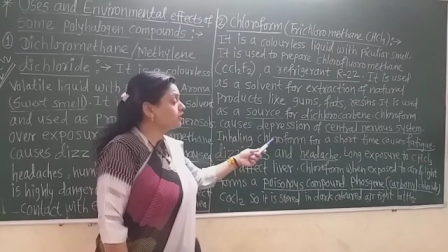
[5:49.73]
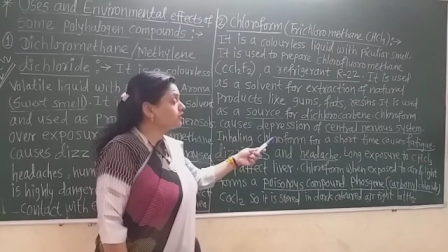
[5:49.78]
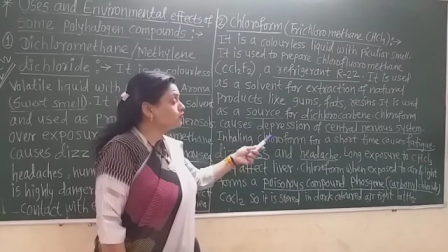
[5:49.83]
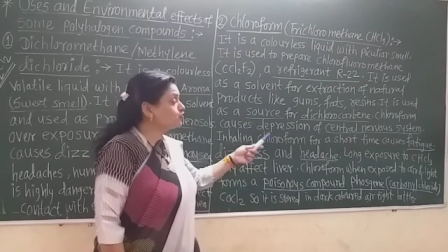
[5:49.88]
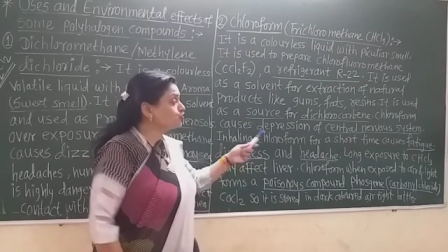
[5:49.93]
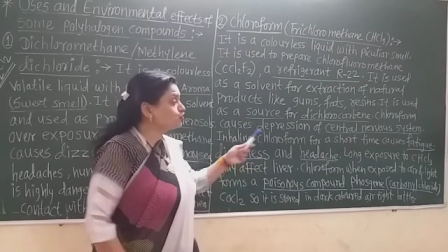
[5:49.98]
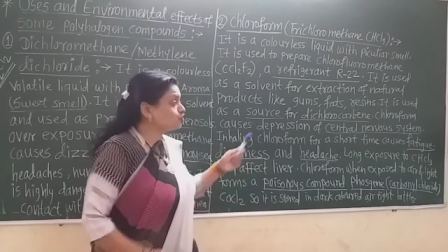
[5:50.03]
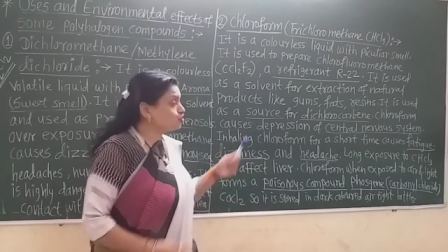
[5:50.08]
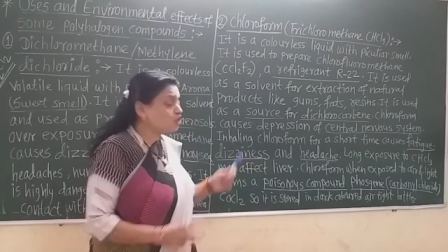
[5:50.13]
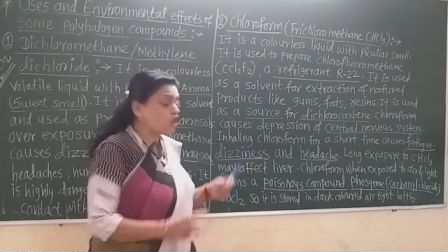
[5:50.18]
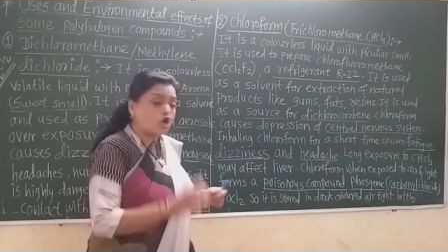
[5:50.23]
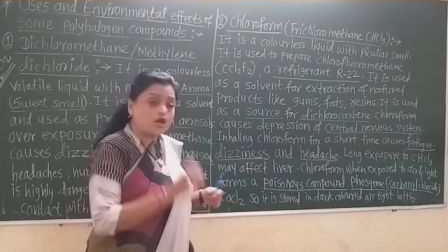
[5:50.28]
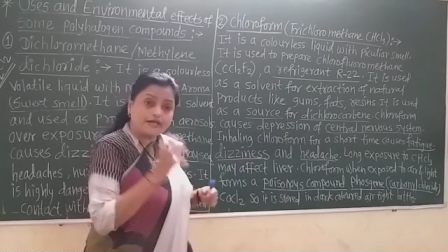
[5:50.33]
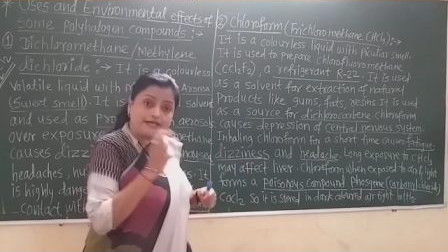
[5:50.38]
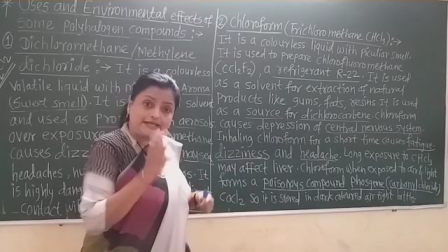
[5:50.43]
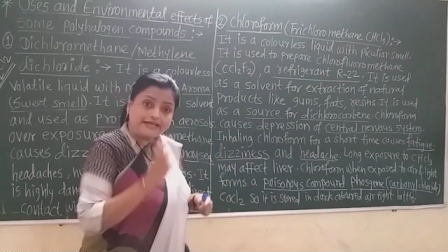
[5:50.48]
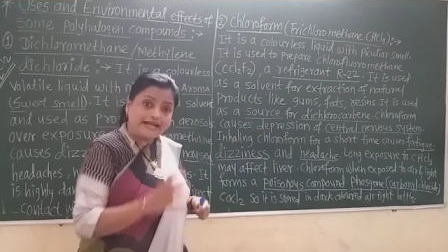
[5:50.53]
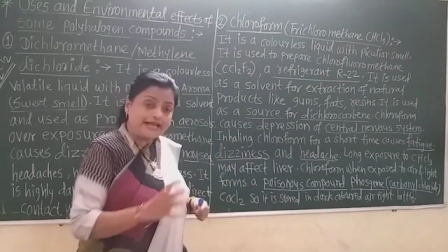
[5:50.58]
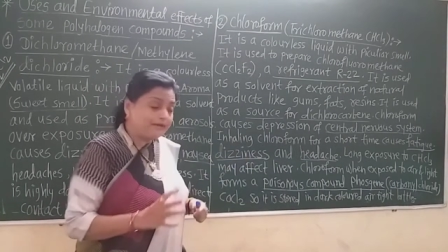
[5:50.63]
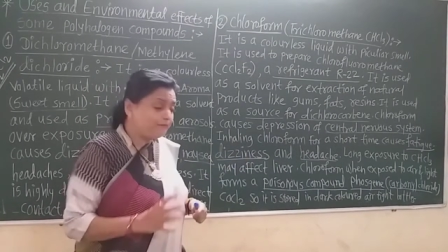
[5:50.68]
a
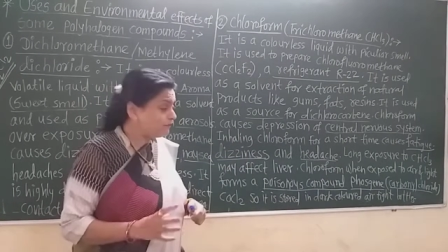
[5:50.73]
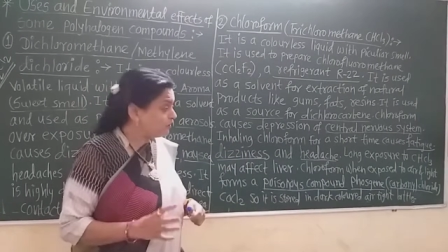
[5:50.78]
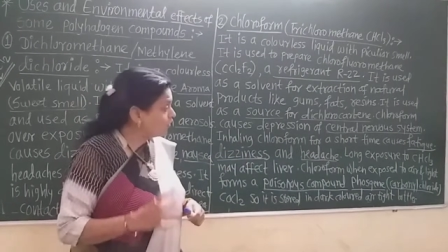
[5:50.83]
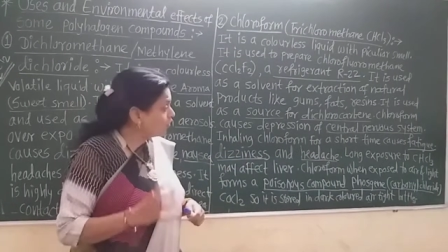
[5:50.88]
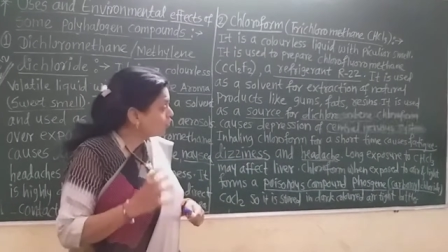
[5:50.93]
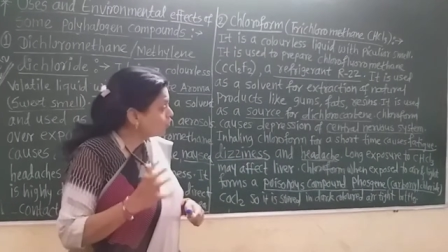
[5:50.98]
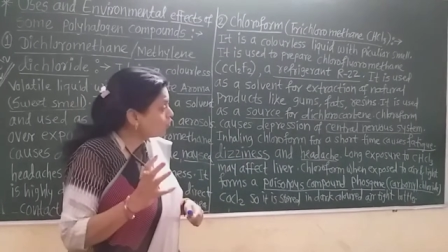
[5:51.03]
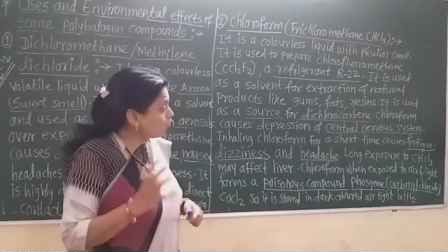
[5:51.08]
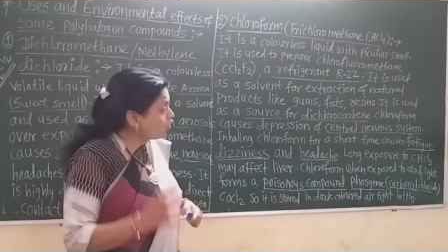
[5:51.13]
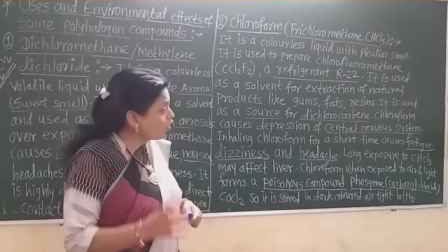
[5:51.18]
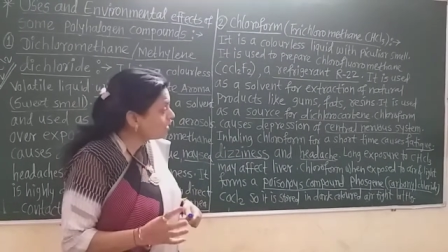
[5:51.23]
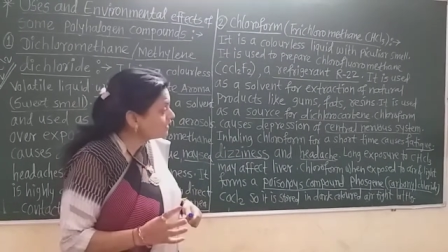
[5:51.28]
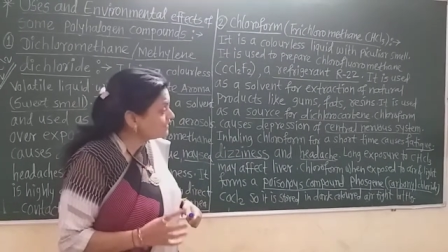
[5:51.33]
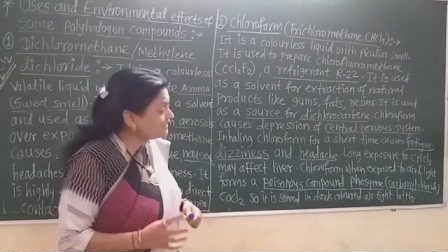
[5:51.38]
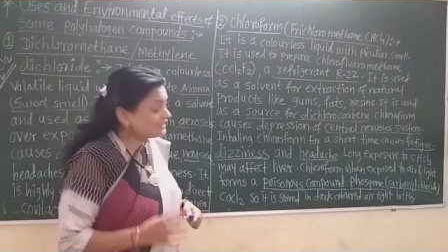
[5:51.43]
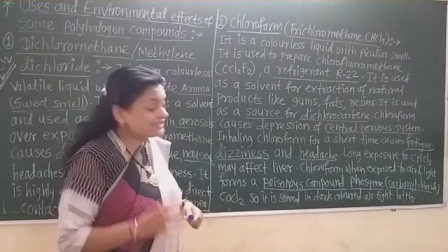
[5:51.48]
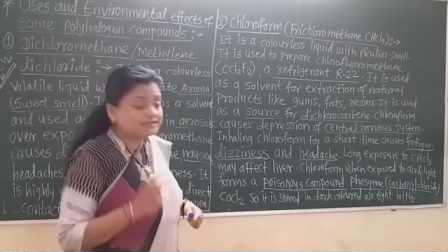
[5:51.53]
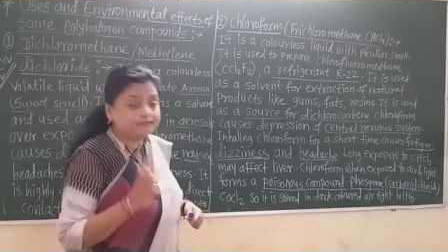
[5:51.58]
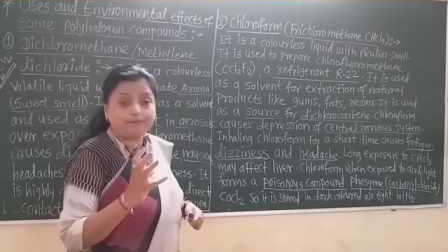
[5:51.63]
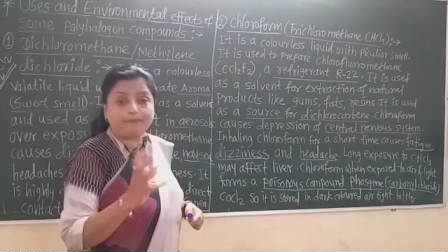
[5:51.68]
short time
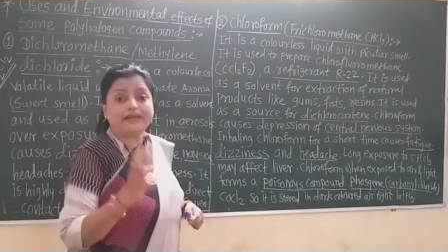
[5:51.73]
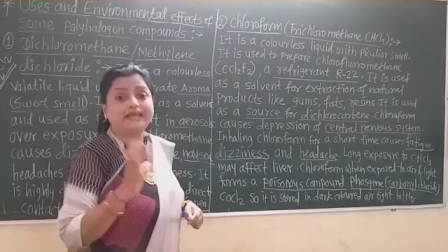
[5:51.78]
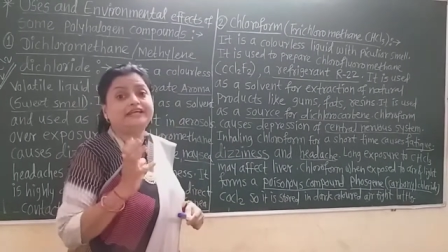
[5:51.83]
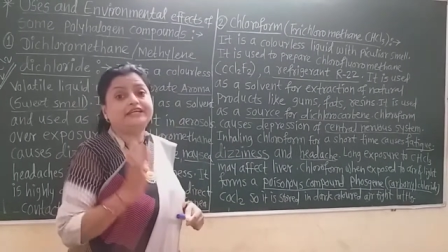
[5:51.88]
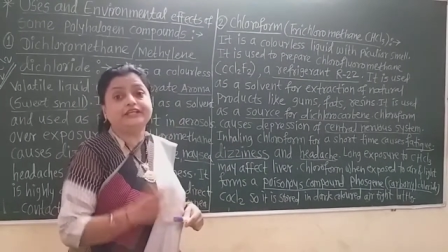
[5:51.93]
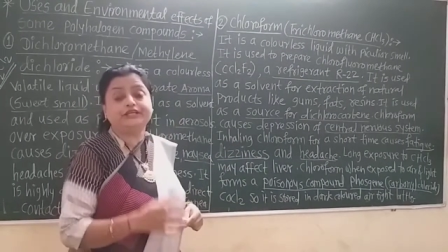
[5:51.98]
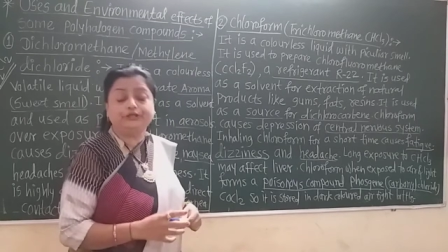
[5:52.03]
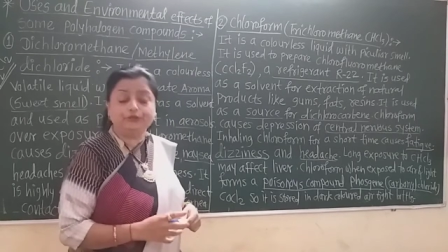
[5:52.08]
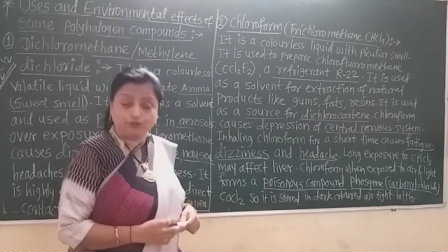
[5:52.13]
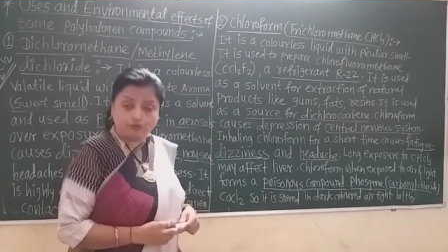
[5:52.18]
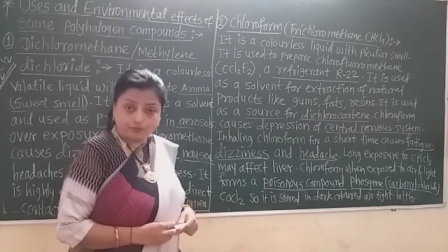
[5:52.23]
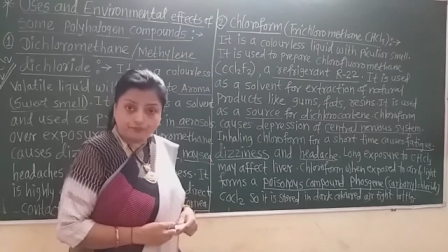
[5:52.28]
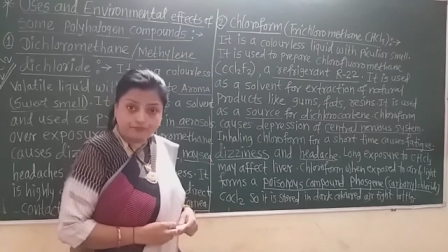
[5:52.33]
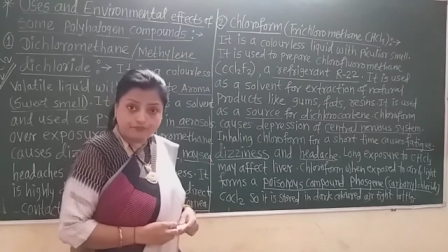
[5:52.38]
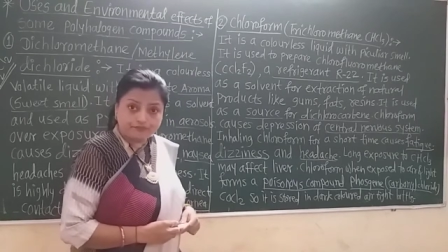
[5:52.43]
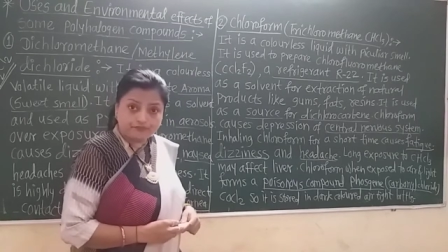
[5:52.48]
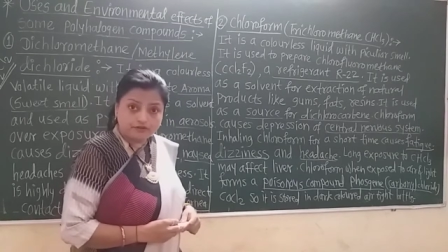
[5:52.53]
causes fatigue.